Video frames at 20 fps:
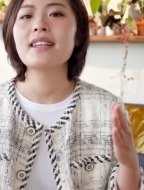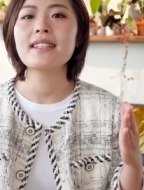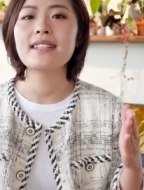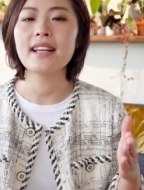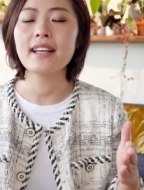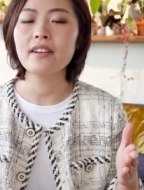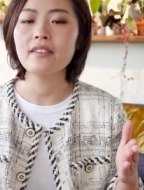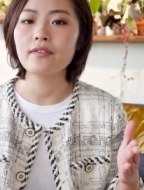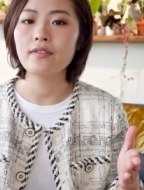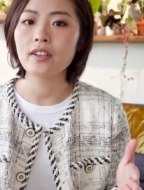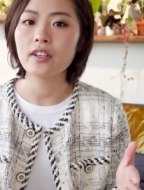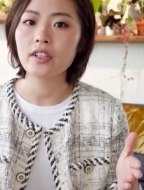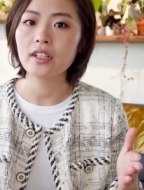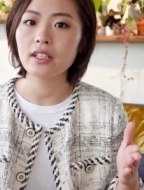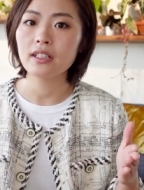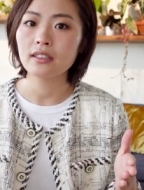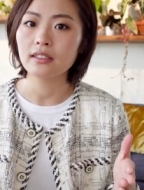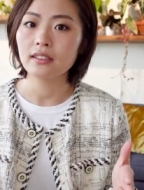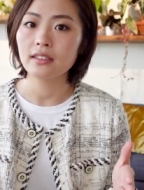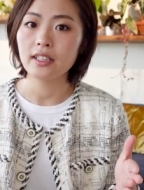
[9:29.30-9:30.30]
Set a very
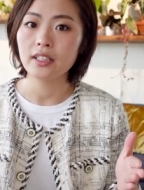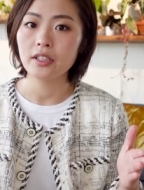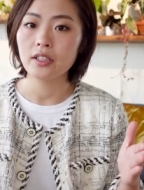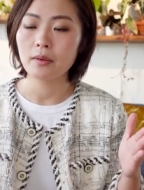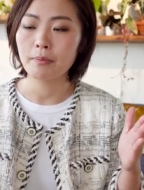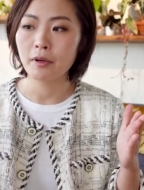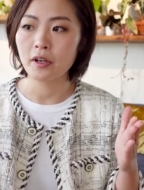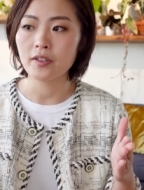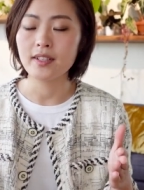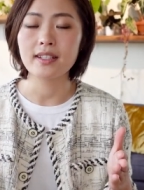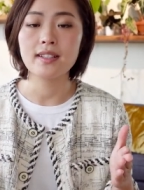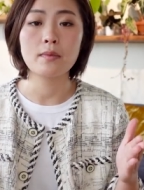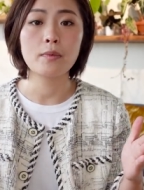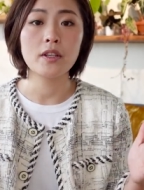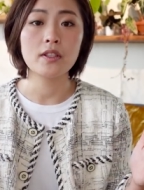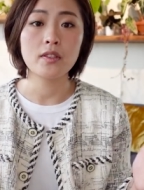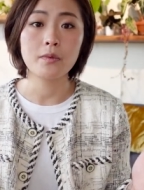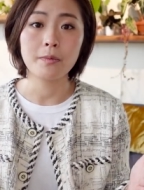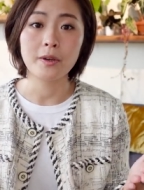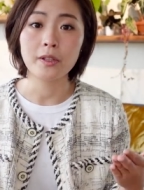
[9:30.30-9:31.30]
clear
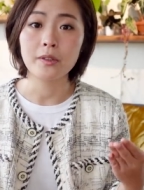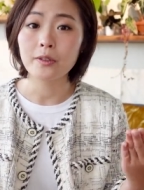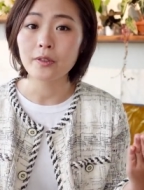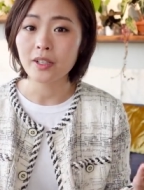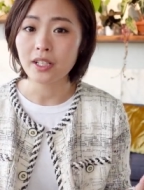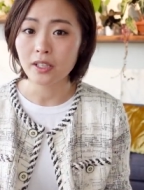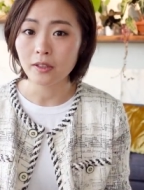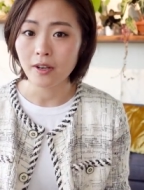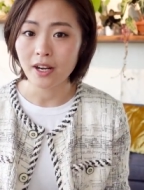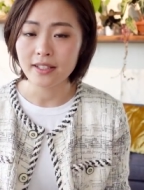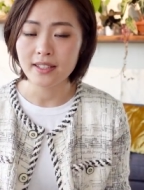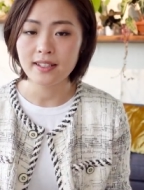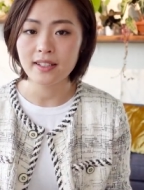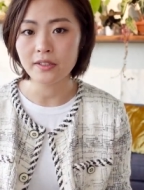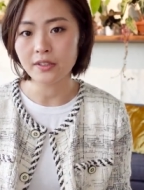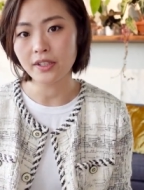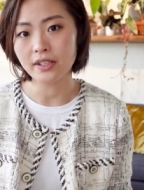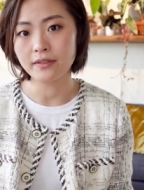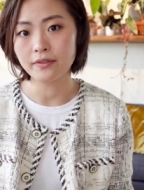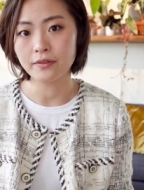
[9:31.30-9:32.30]
participants recruiting
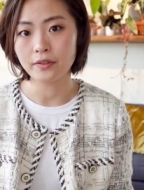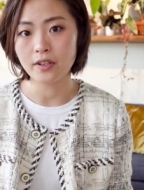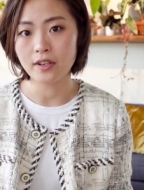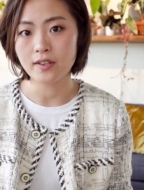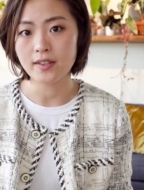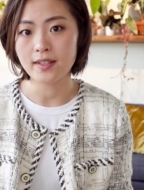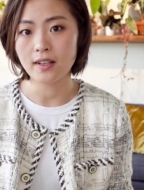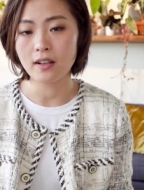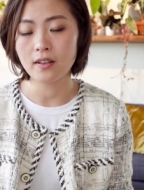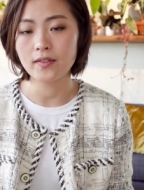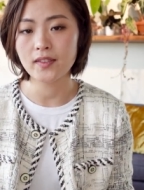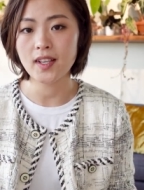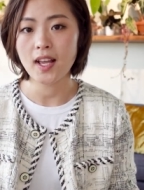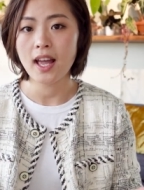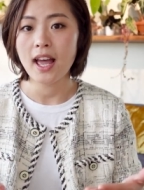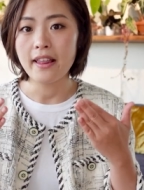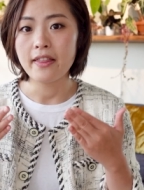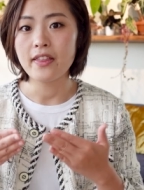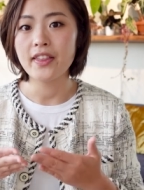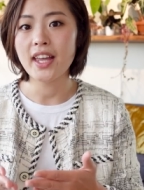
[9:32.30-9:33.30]
criteria for yourselves,
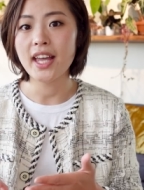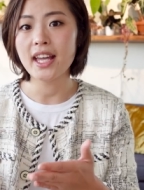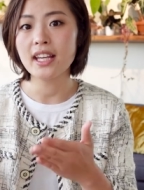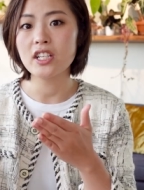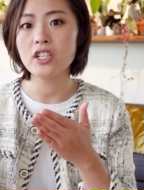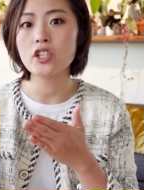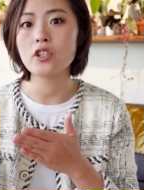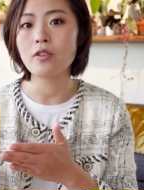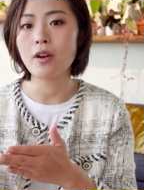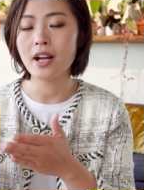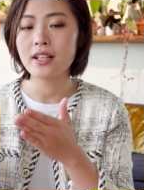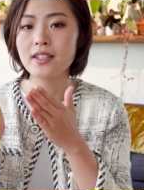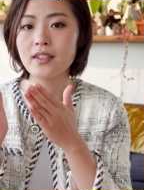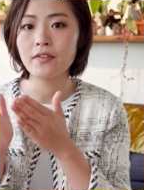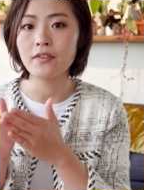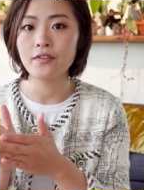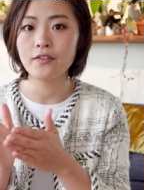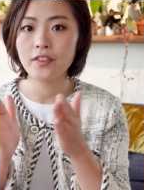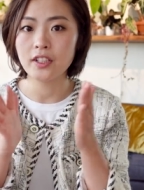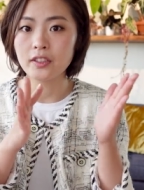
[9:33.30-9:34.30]
and then try to
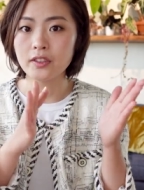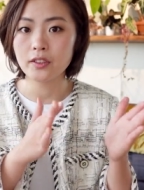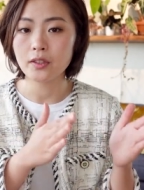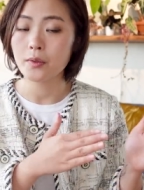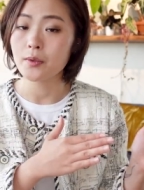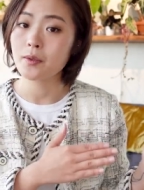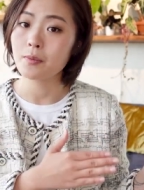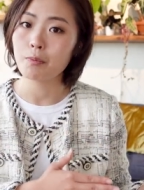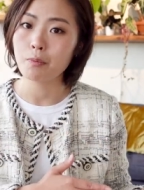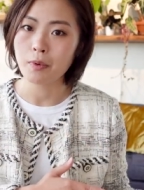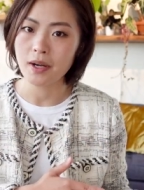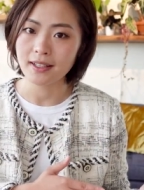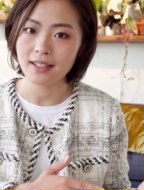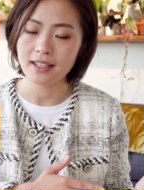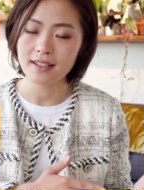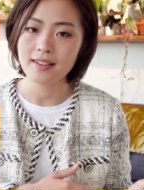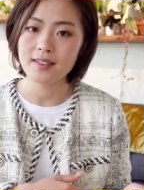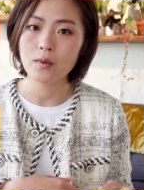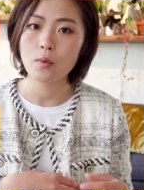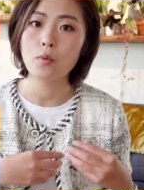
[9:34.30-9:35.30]
fill those
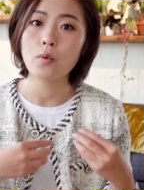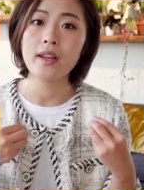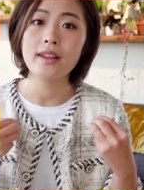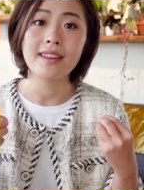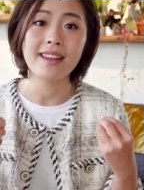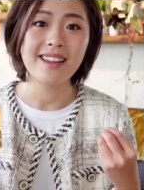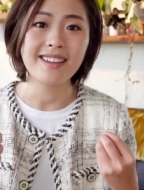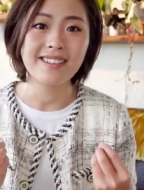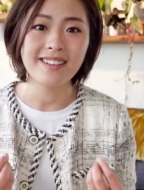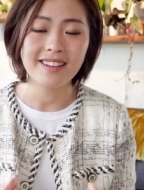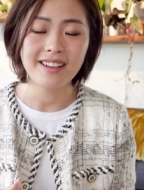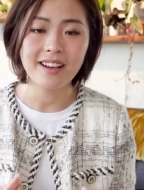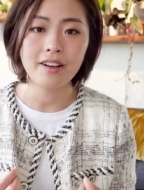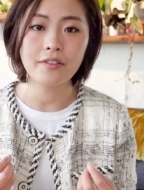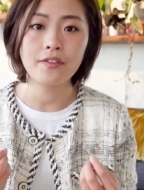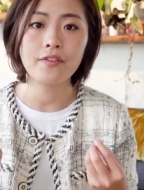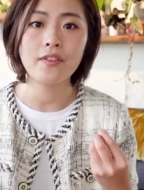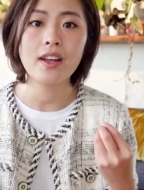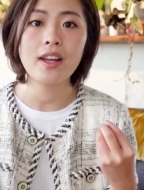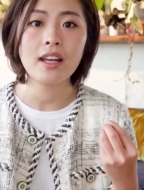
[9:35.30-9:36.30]
buckets with
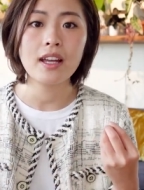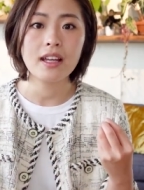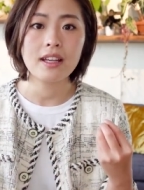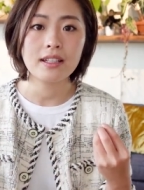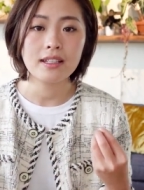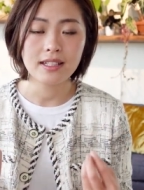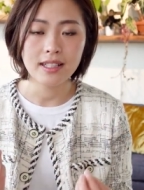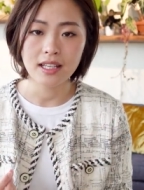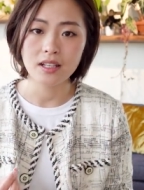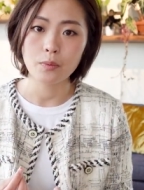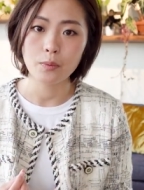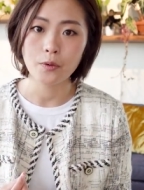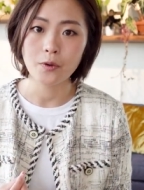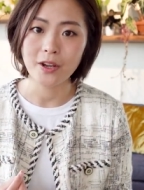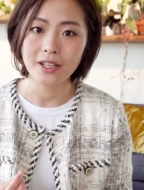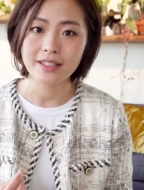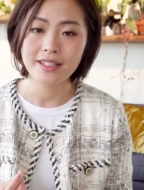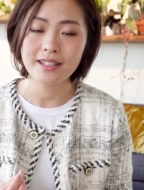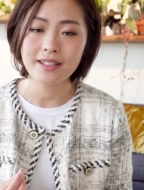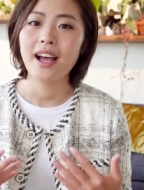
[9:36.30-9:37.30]
enough data
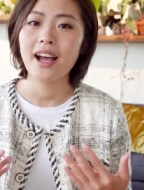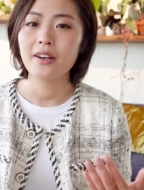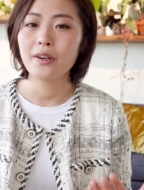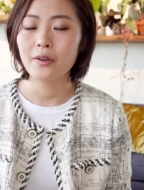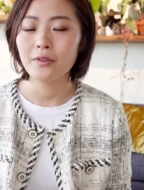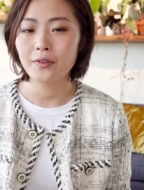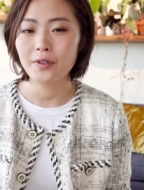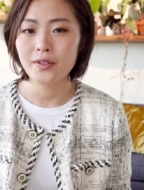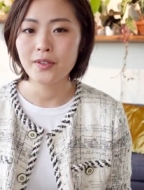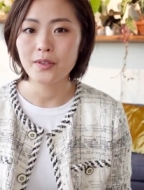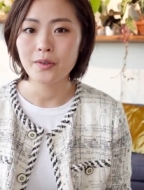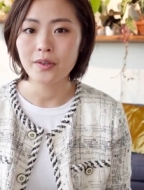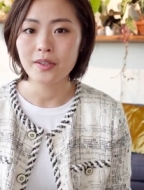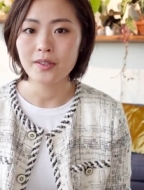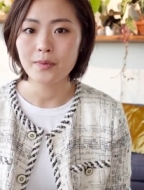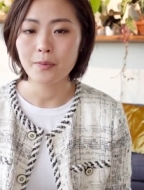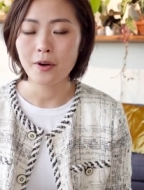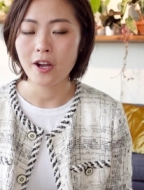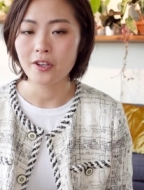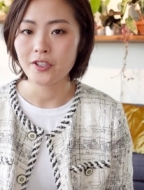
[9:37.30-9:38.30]
points. I know for a
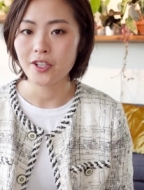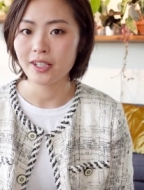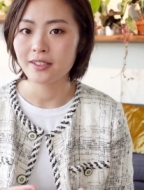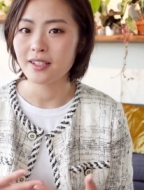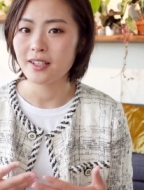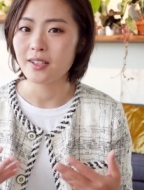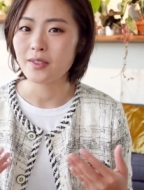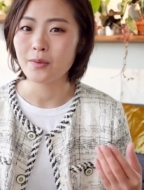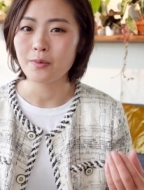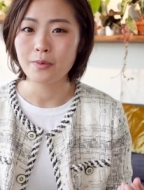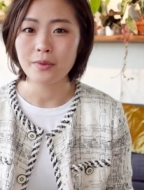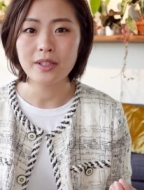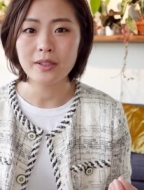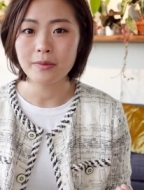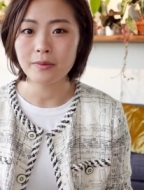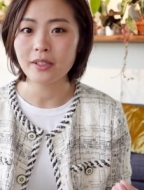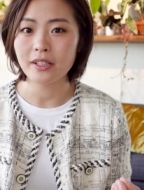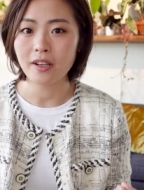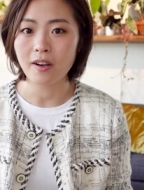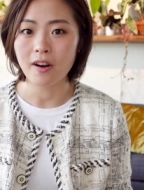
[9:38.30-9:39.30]
students project, it's really,
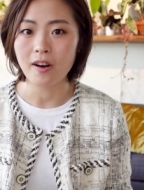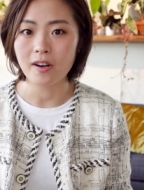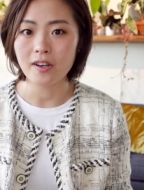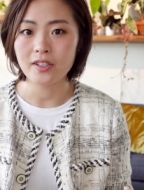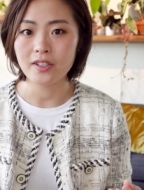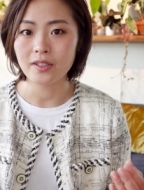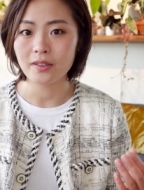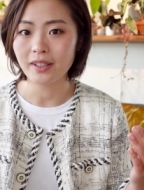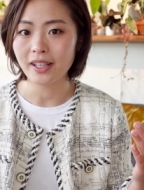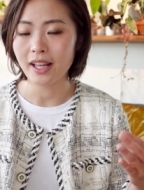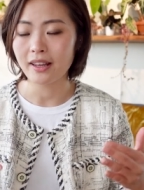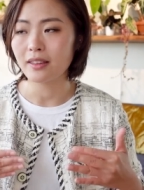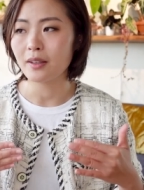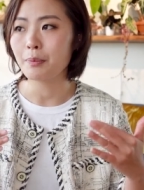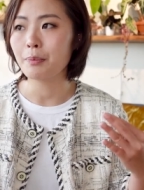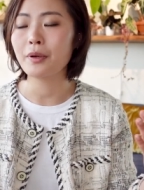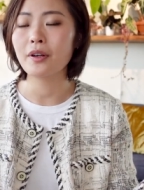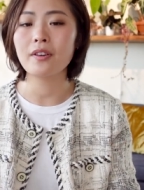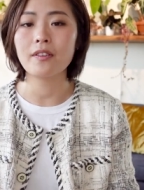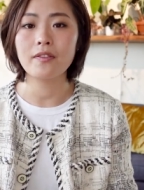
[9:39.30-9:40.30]
really hard to get
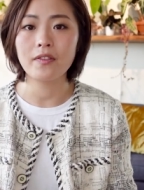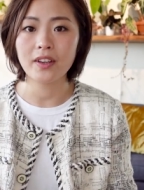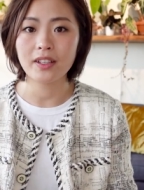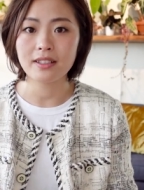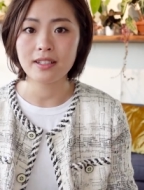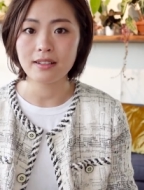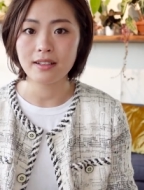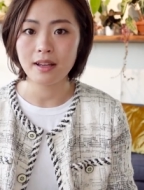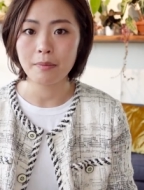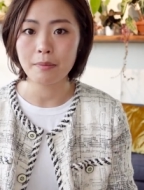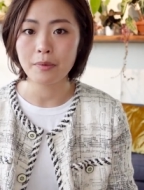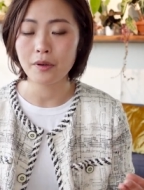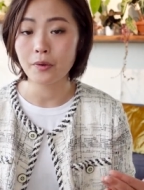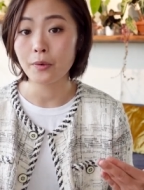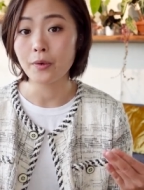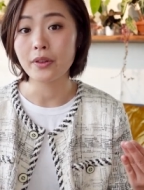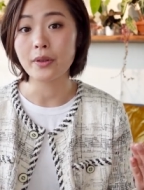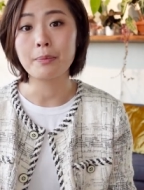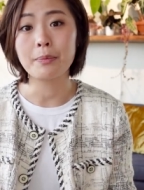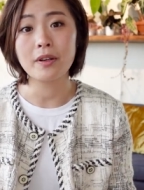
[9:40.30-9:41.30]
the perfect number
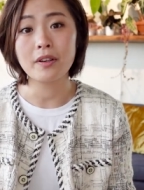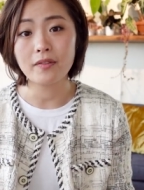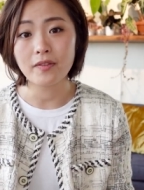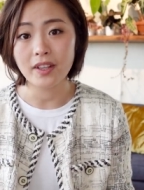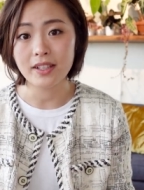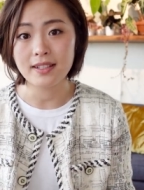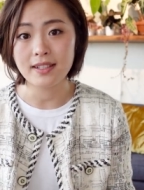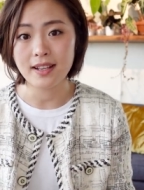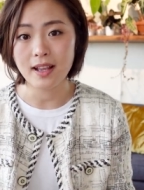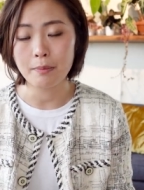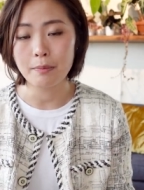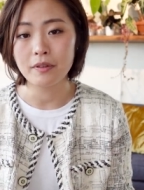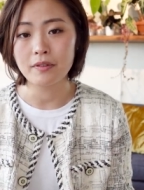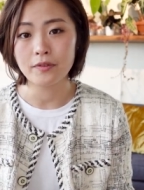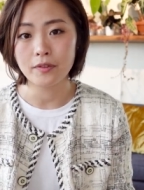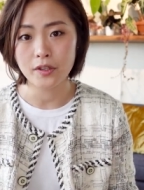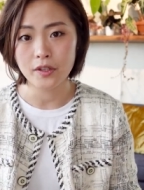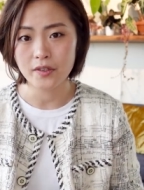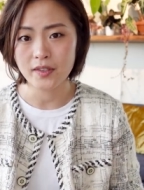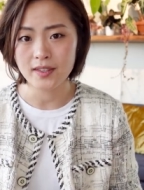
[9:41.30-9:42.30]
or the perfect sample
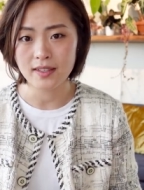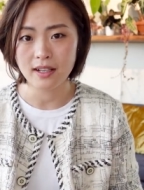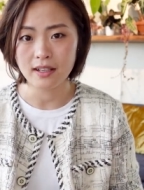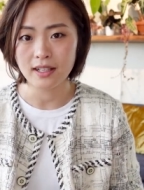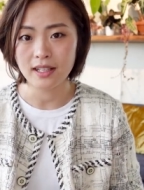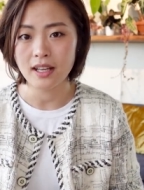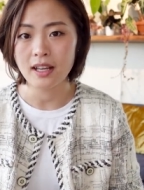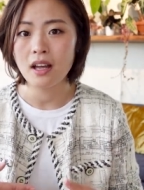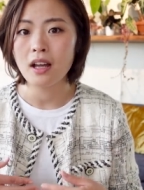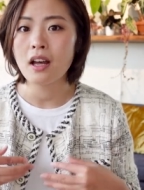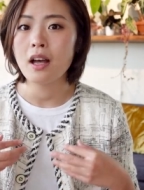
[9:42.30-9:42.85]
for your study,